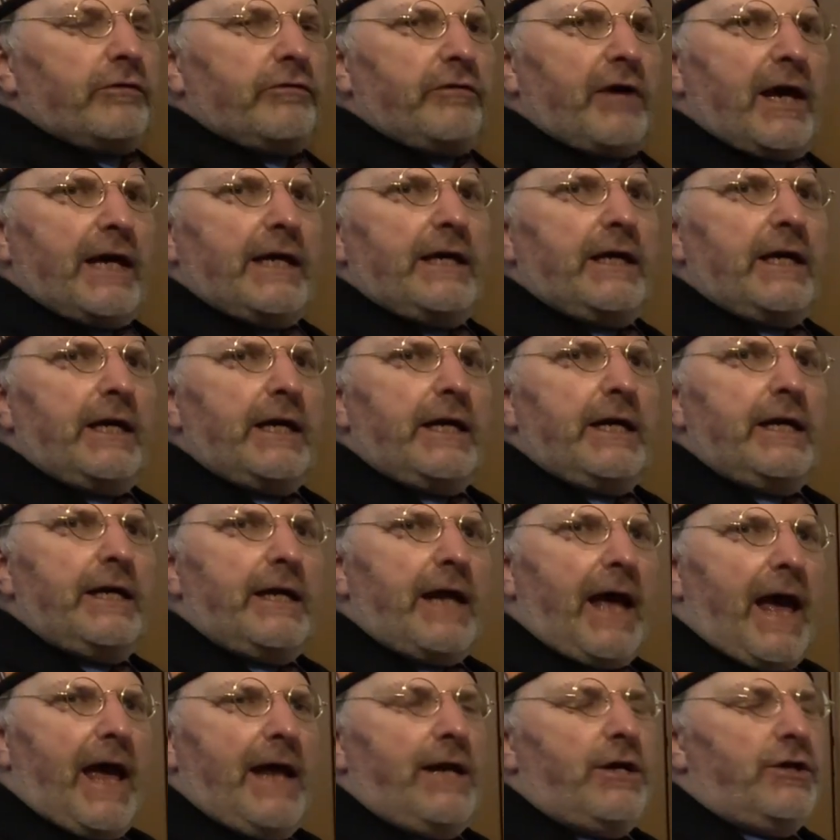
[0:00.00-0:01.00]
are taking
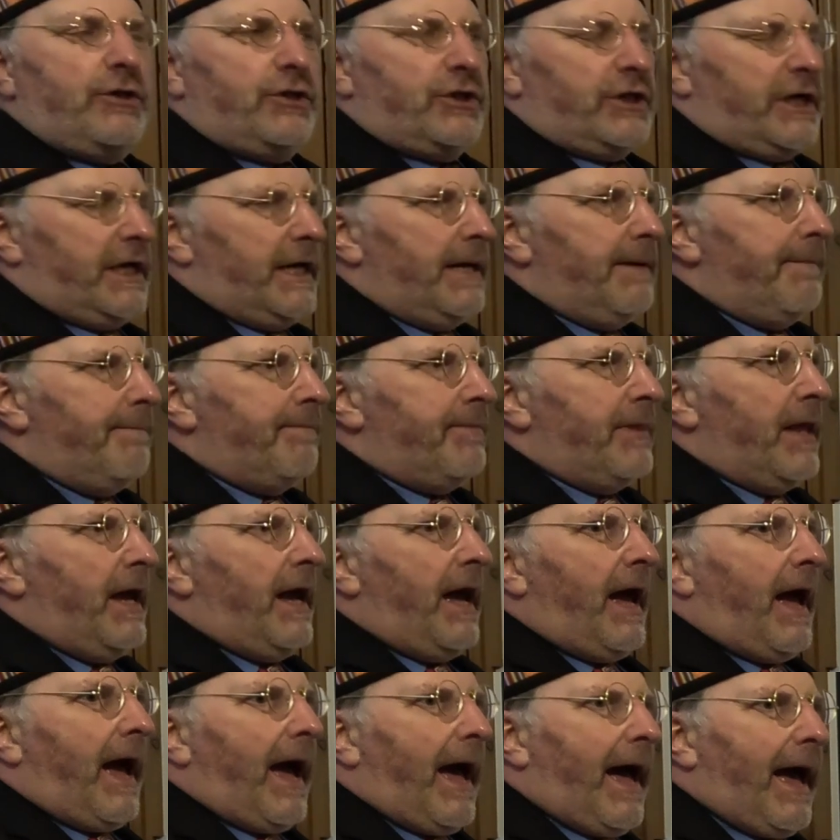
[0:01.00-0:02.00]
in energy
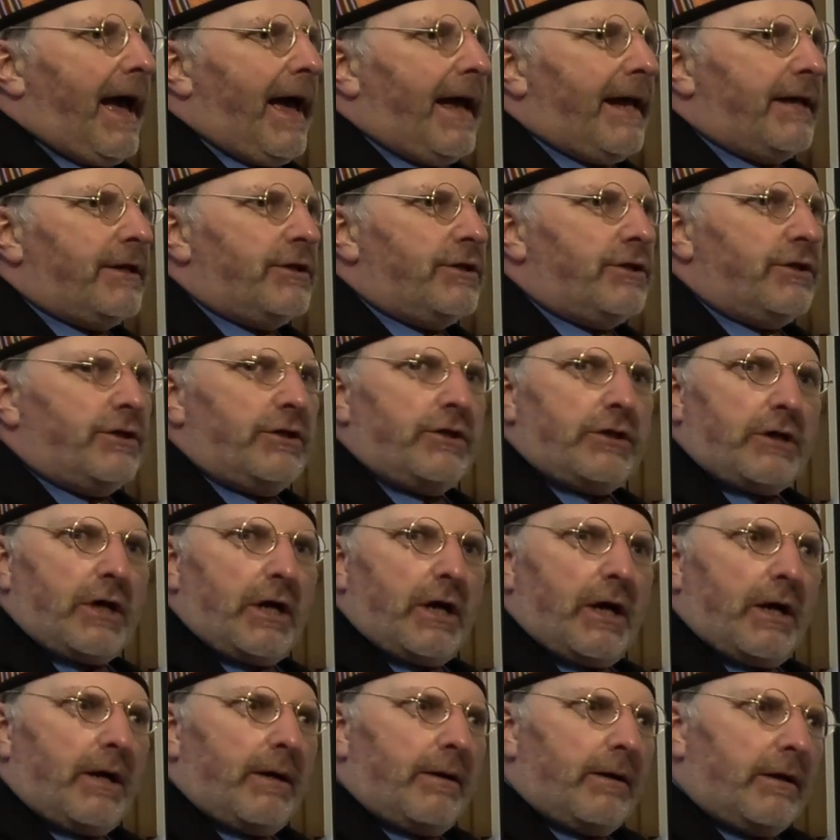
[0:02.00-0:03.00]

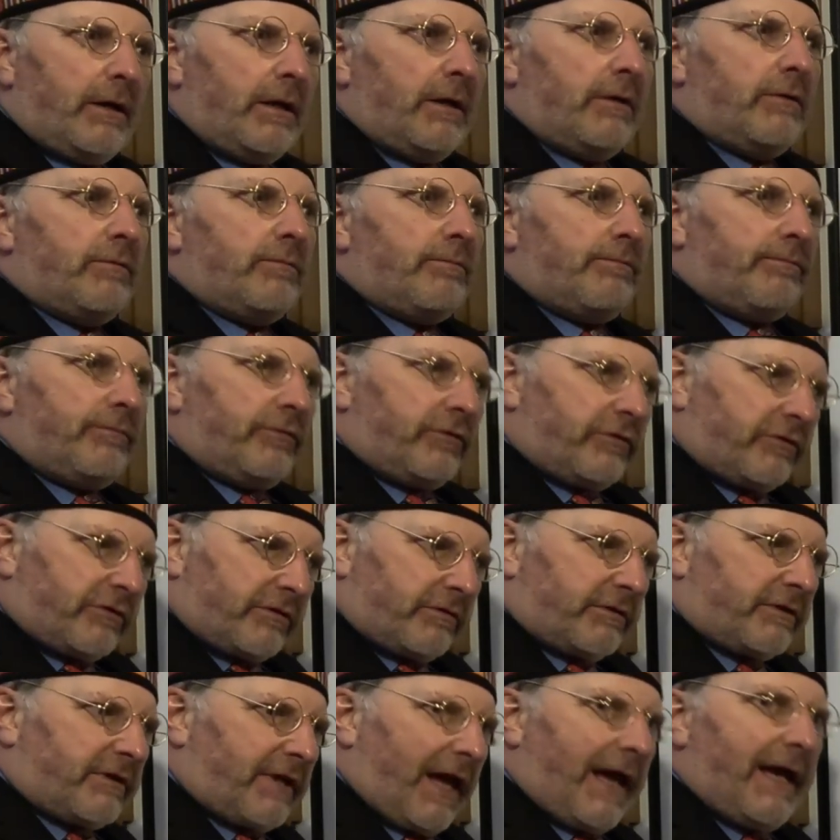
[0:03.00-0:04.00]
and
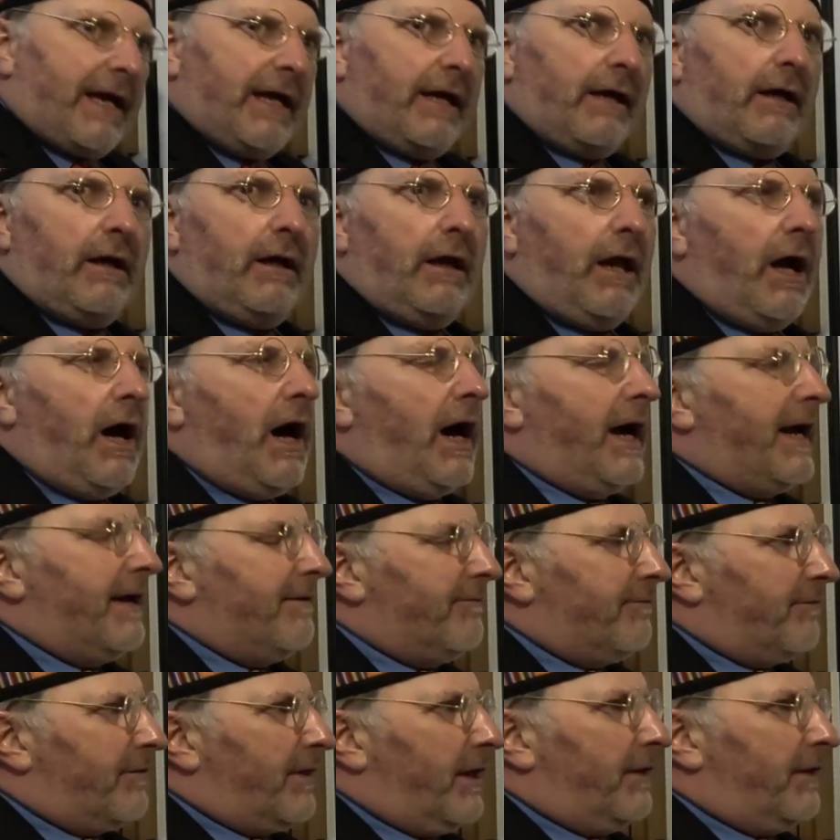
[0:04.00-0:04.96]
staying alive.